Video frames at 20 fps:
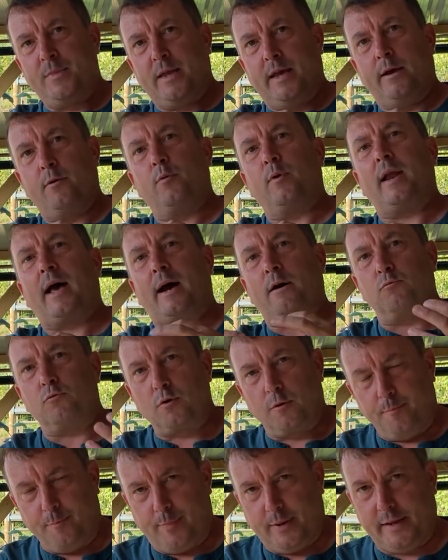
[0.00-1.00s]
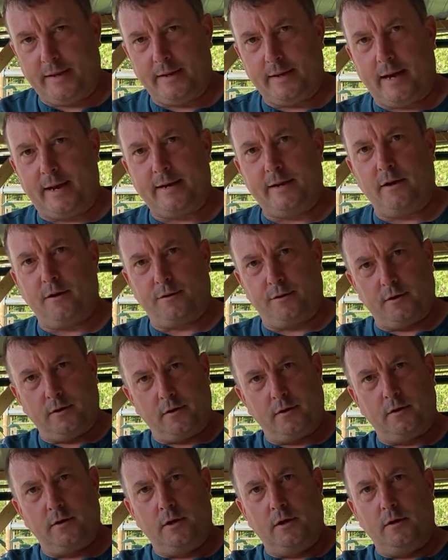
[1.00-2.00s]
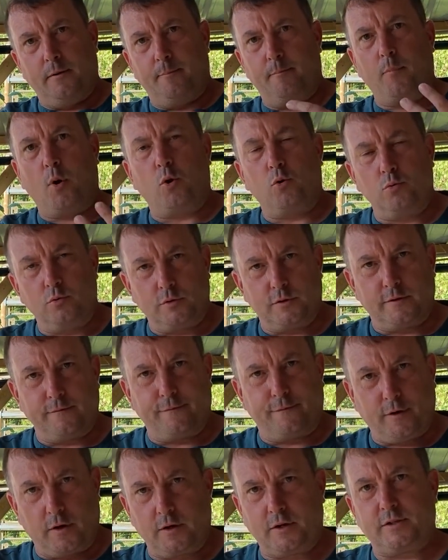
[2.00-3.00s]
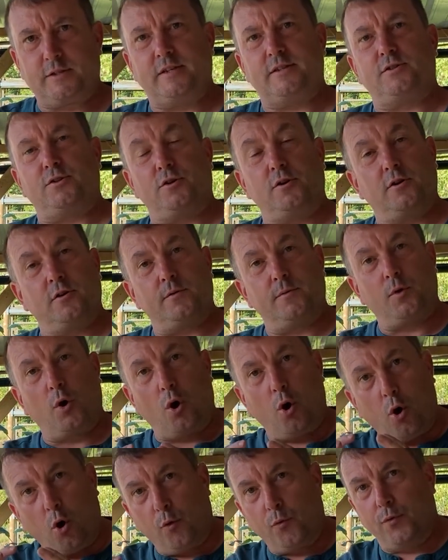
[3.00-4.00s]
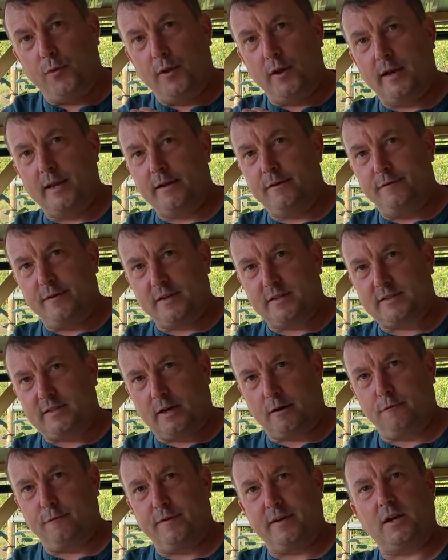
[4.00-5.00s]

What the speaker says: it will outcompete any other molds and funguses that are on the leaf itself.